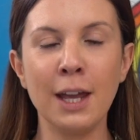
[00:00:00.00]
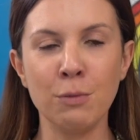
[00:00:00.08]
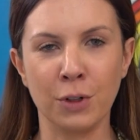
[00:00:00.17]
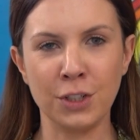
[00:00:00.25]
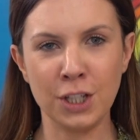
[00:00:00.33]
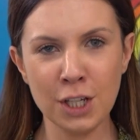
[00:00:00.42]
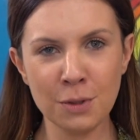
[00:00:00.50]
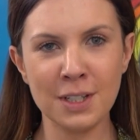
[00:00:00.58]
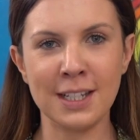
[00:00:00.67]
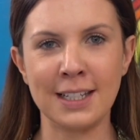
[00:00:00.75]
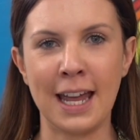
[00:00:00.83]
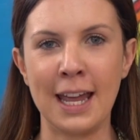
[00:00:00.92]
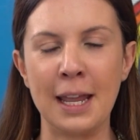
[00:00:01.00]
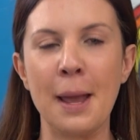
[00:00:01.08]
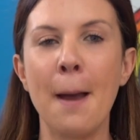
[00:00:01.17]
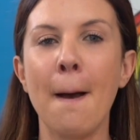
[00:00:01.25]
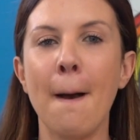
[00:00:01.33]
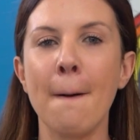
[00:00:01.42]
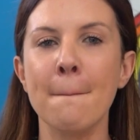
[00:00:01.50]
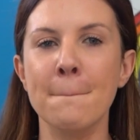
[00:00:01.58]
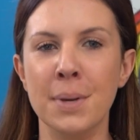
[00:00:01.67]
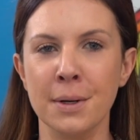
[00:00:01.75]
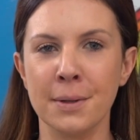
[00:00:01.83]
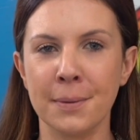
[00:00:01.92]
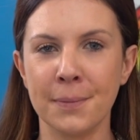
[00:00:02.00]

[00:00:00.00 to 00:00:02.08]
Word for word: I want you to say b.